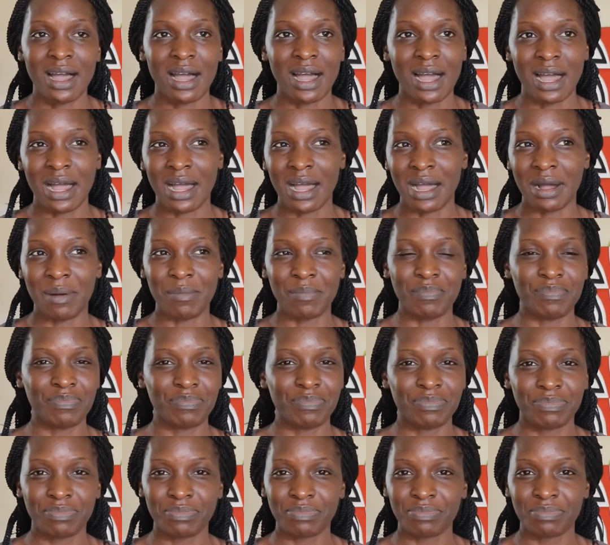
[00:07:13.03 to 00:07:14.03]

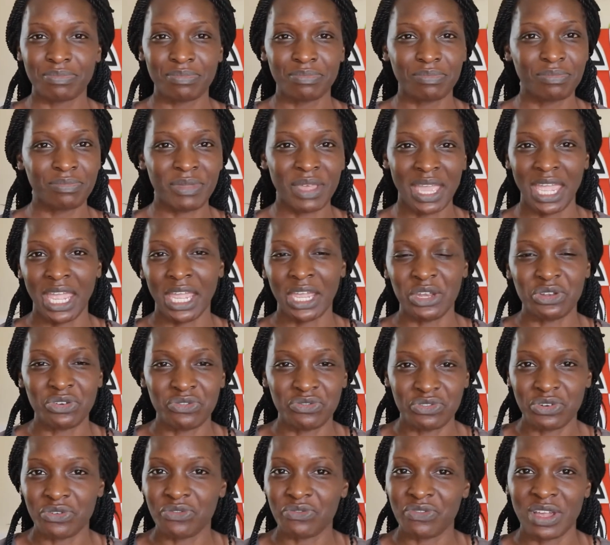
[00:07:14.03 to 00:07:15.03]
the end
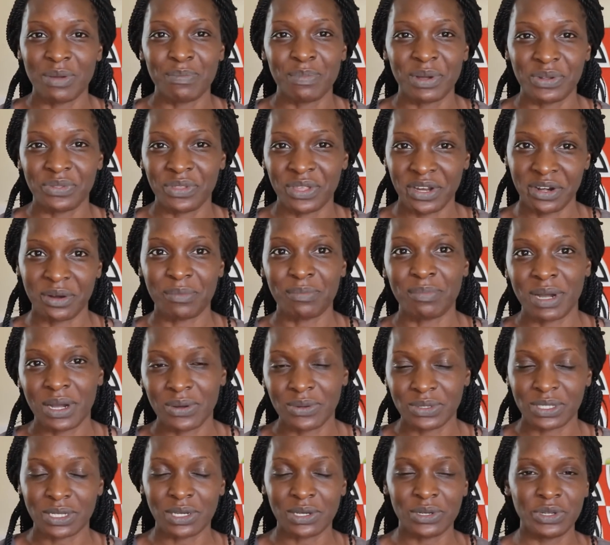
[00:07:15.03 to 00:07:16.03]
of November,
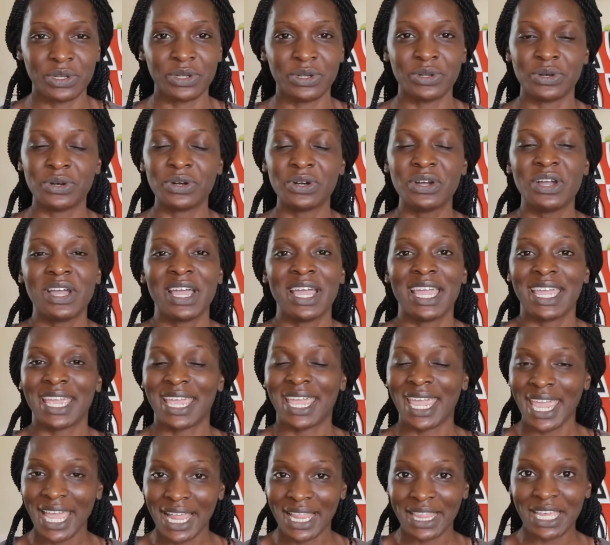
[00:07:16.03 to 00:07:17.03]
thereabout, you know.
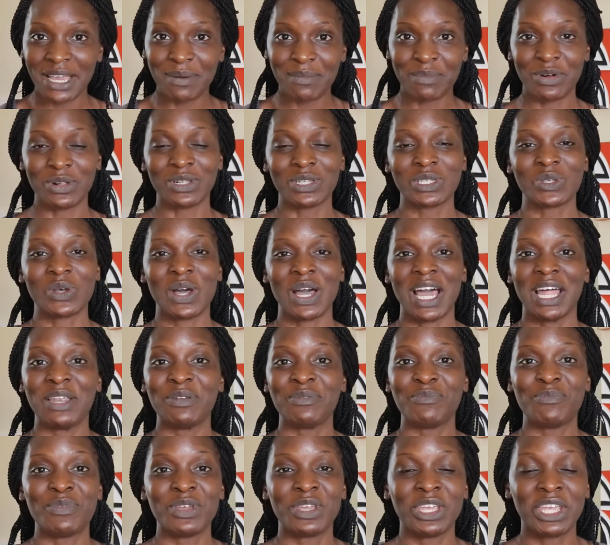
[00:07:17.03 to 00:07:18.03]
KLM also
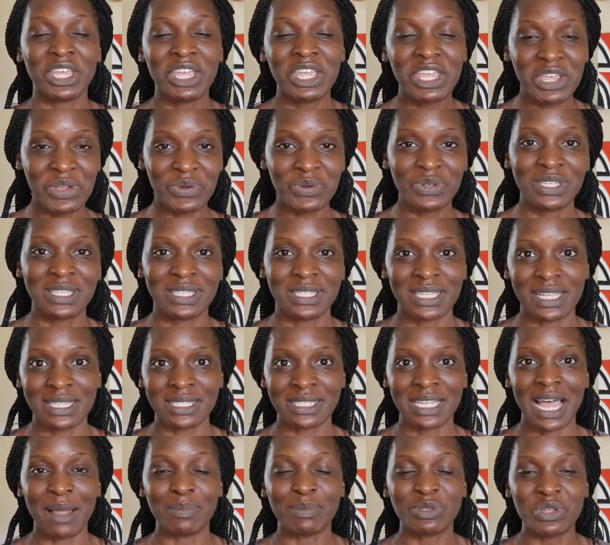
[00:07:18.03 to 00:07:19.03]
had huge
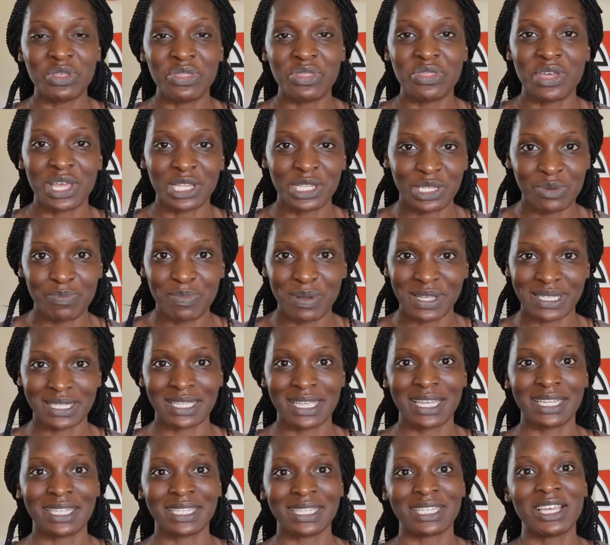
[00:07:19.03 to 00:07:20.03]
sales, up to
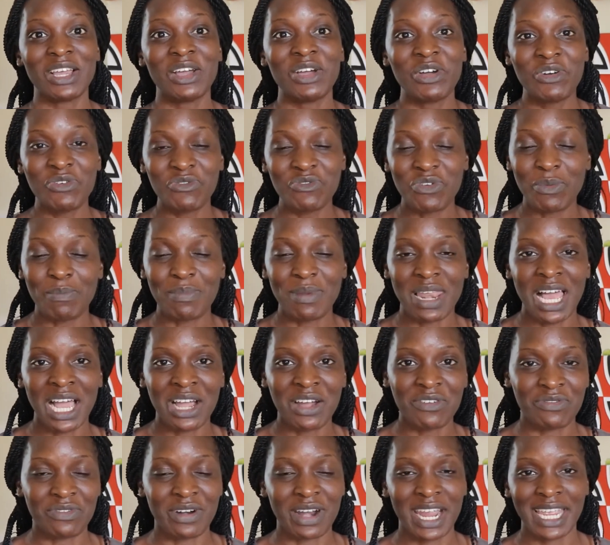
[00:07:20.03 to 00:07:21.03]
30% for
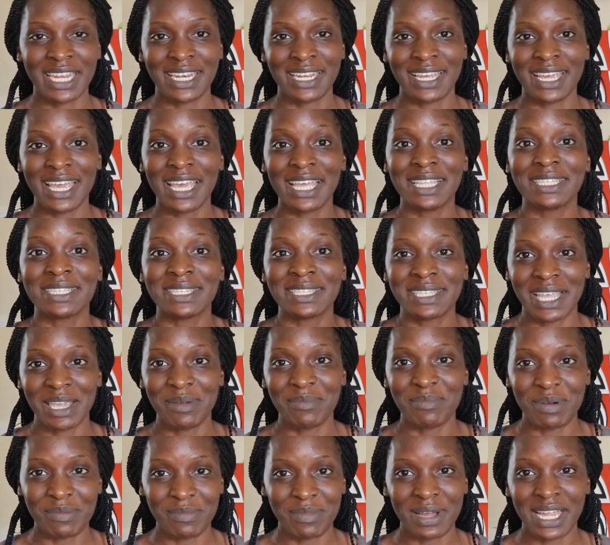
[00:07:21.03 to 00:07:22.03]
Black Friday and
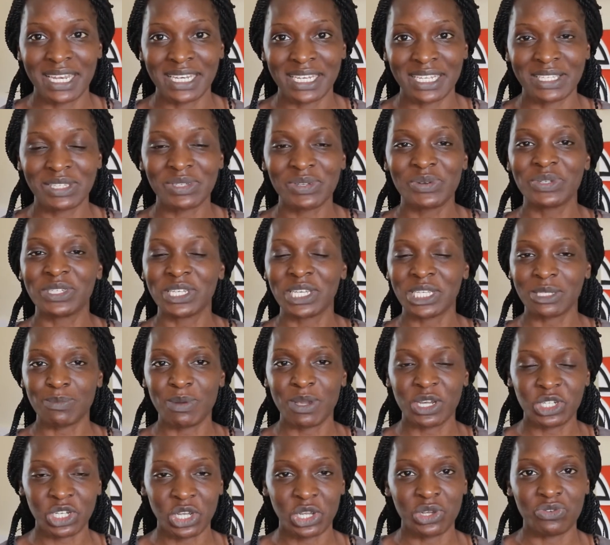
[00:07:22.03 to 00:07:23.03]
Cyber Monday. So just
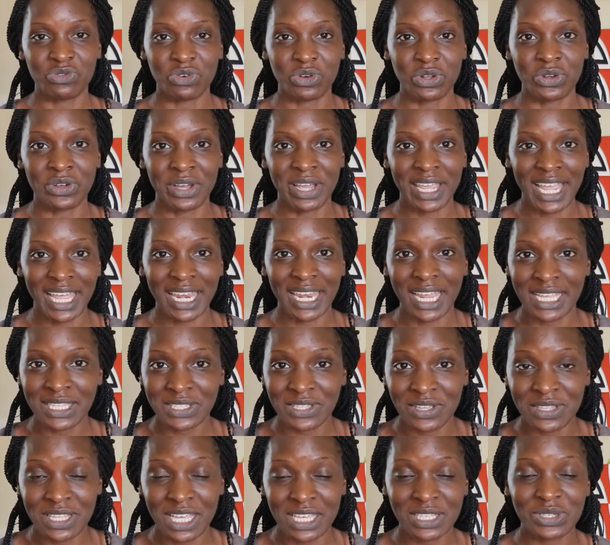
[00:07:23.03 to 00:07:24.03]
make sure you follow airlines
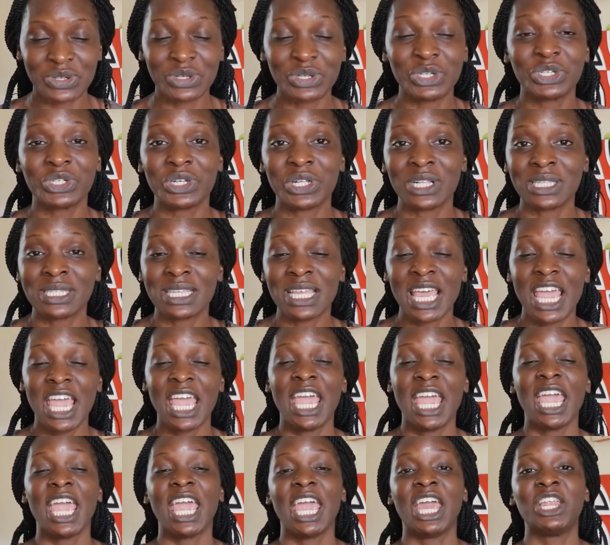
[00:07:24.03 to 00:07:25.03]
on their socials,
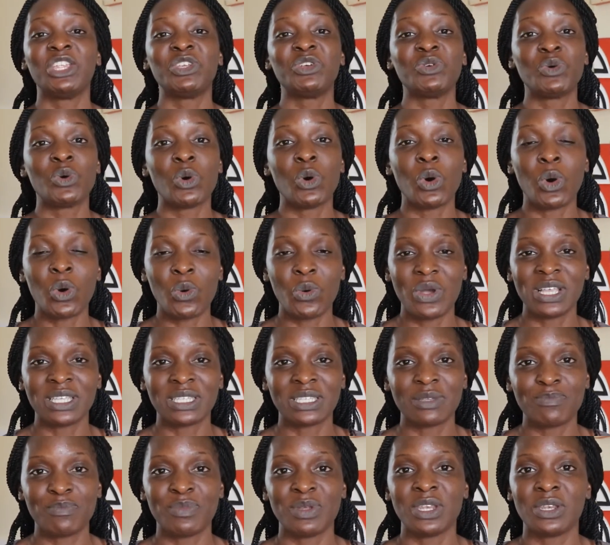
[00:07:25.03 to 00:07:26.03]
and you
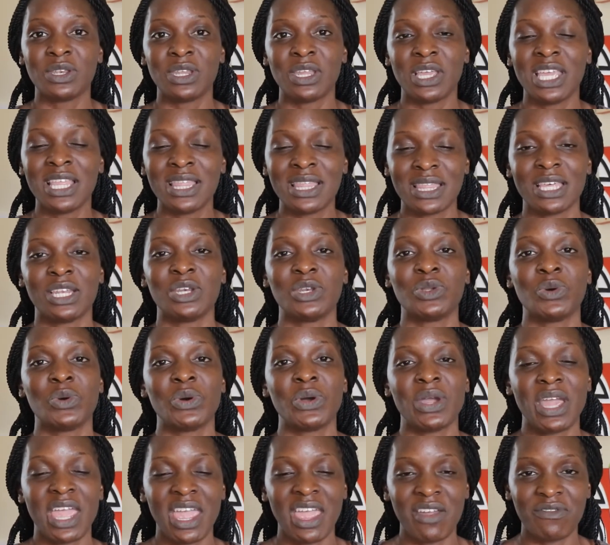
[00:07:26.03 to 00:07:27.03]
always be in the
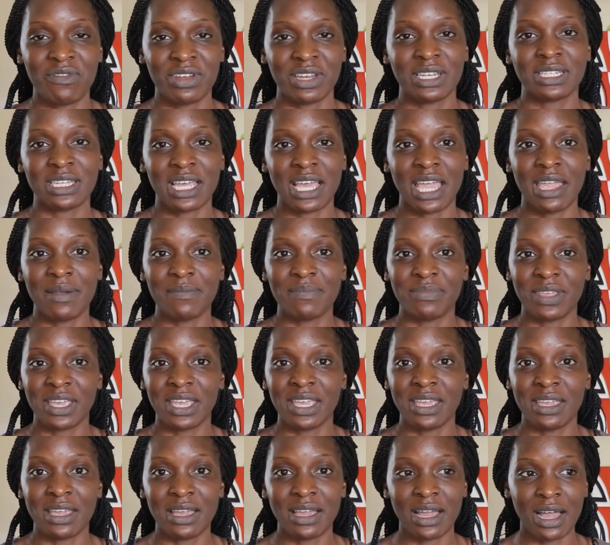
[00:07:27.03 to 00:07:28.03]
know every time
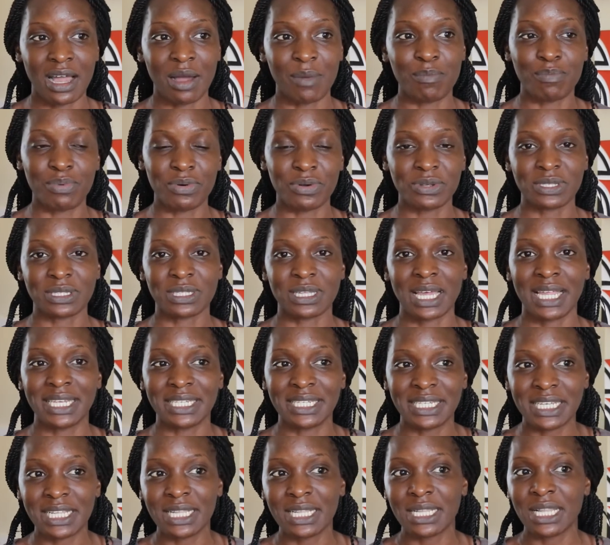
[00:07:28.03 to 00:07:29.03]
they post a
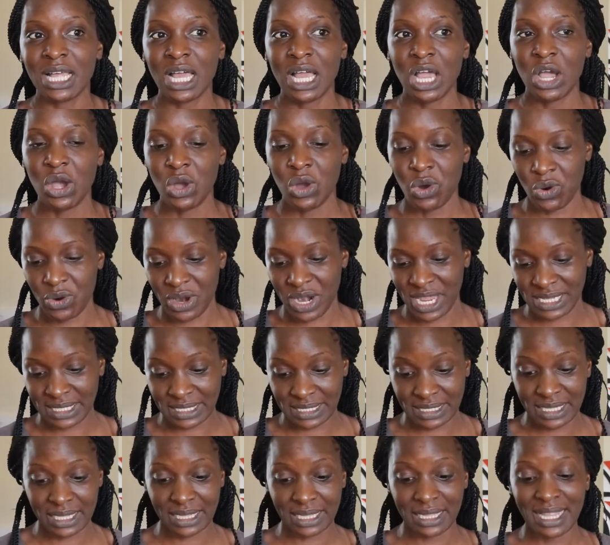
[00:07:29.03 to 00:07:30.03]
deal or a
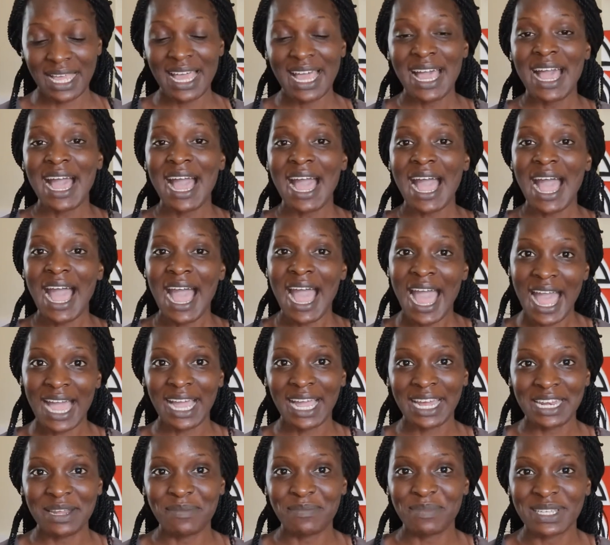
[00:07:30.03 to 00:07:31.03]
sale.
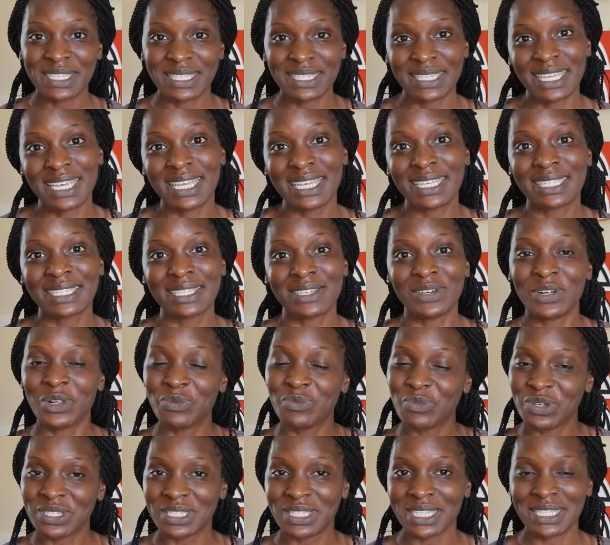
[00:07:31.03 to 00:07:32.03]
Hack number 6,
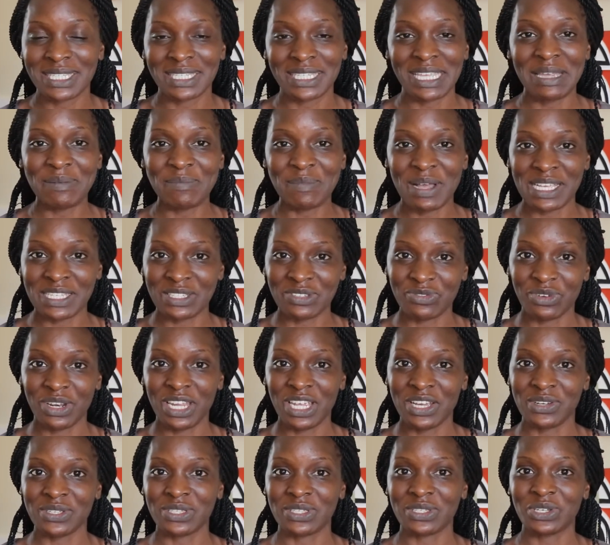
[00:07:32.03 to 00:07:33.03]
almost the same as
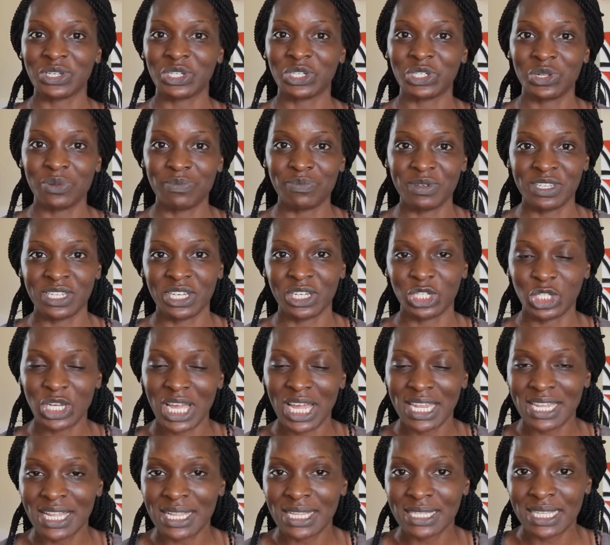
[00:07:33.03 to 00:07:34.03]
following on social media
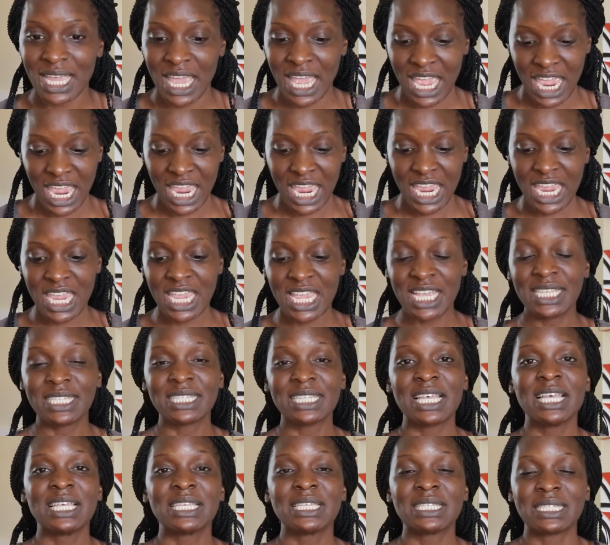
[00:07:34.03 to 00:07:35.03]
channels,
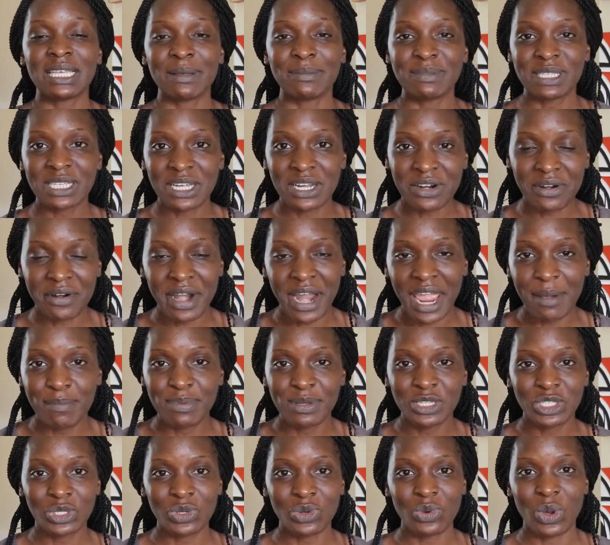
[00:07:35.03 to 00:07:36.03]
is
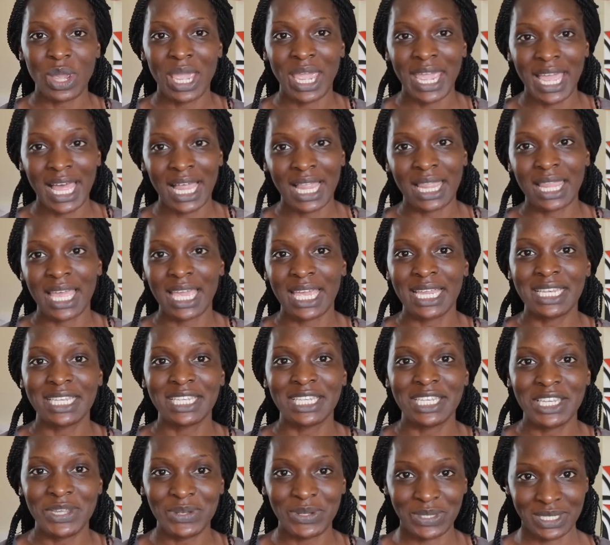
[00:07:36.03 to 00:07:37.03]
subscribe to
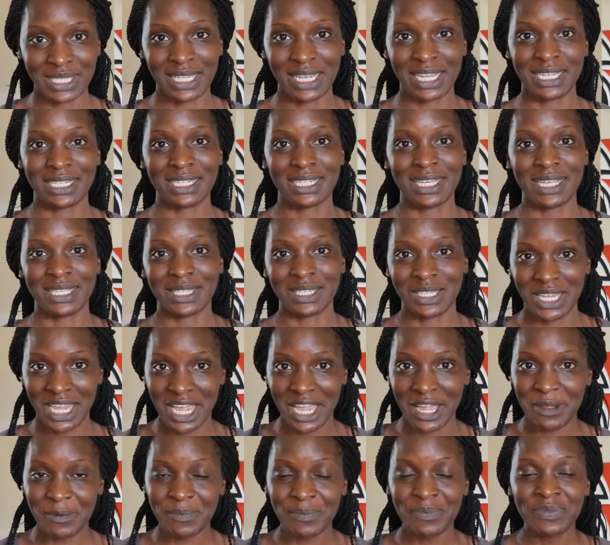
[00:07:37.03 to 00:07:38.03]
airline newsletters.
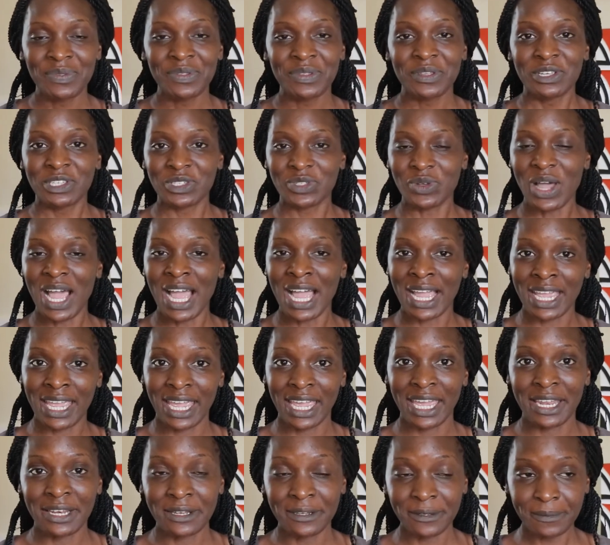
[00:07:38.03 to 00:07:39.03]
Yeah, so
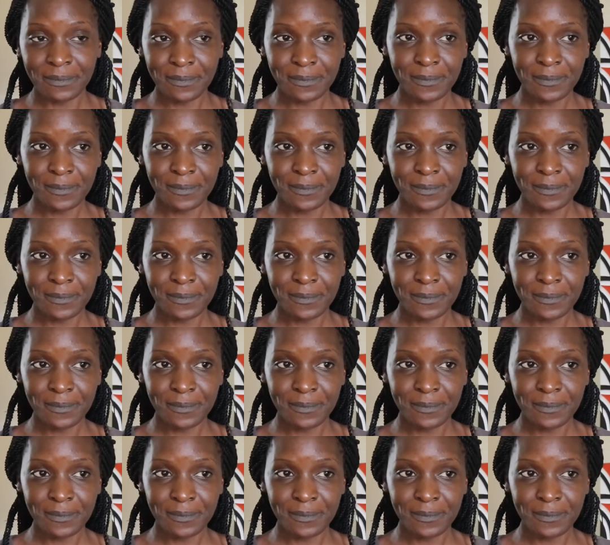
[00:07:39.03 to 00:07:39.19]
again,